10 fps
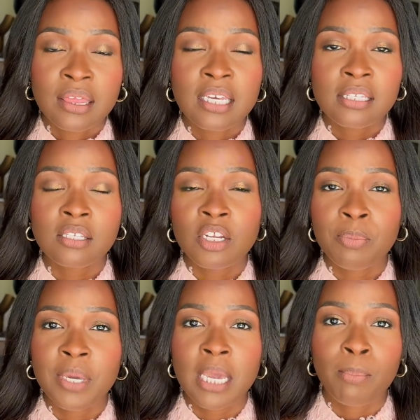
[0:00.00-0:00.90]
This is going
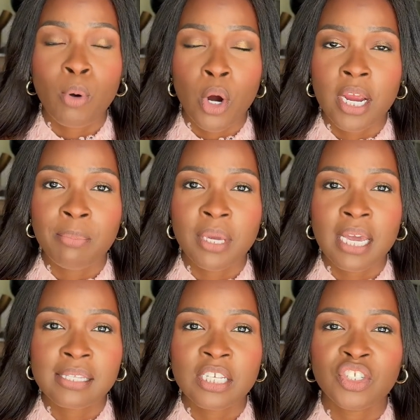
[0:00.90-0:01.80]
to be important
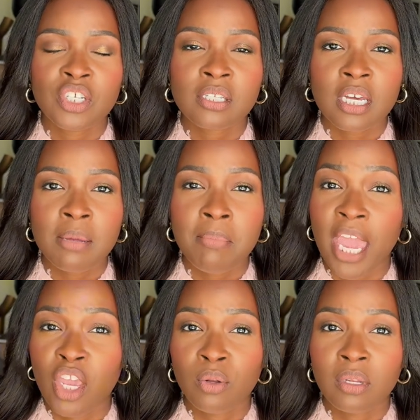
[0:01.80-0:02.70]
because it's just going to
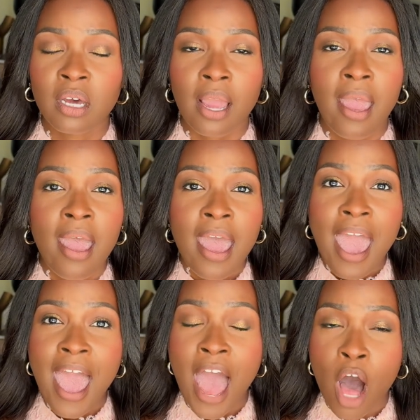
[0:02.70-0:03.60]
make you look
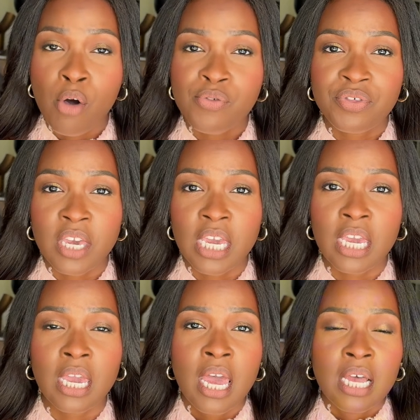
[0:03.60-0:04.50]

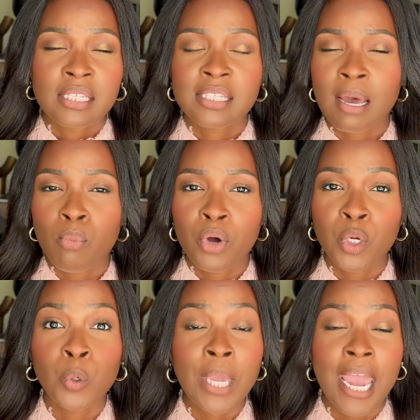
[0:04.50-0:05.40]
healthy, someone
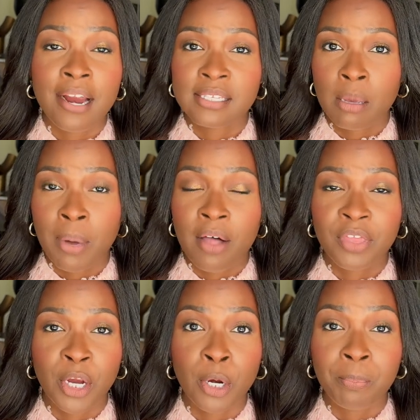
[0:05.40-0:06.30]
who cares about
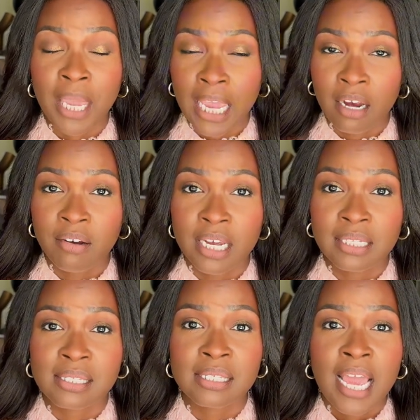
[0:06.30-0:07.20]
their
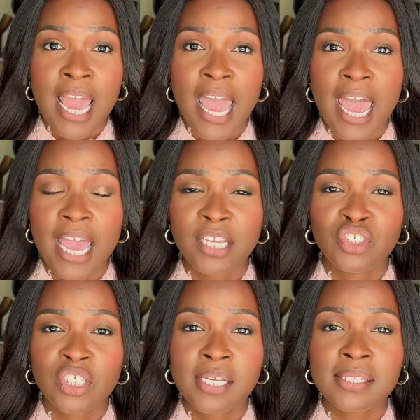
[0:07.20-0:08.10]
appearance,
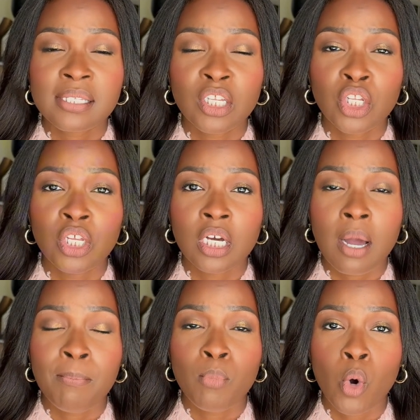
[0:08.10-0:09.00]
and just
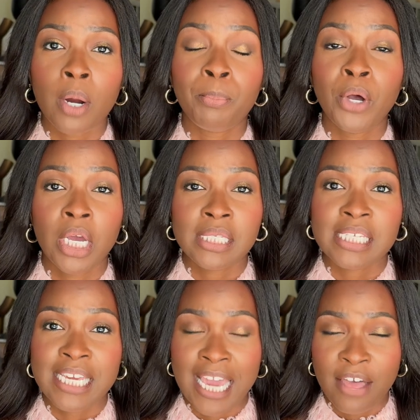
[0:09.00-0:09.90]
look more put
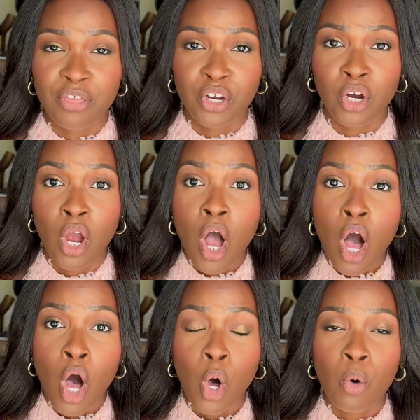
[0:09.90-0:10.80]
together
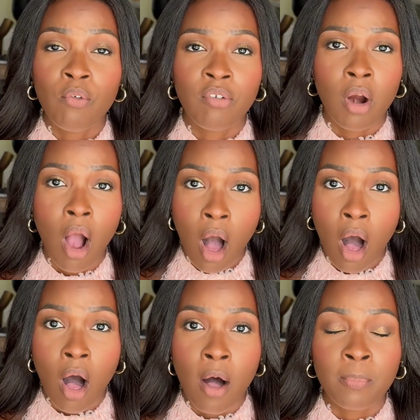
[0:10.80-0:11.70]

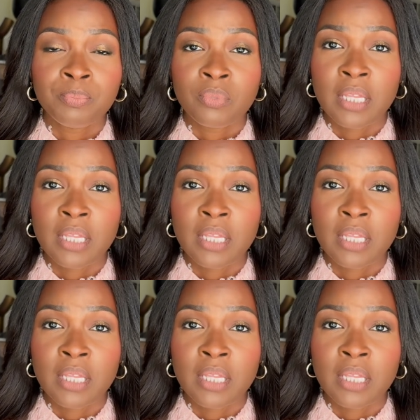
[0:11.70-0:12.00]
overall.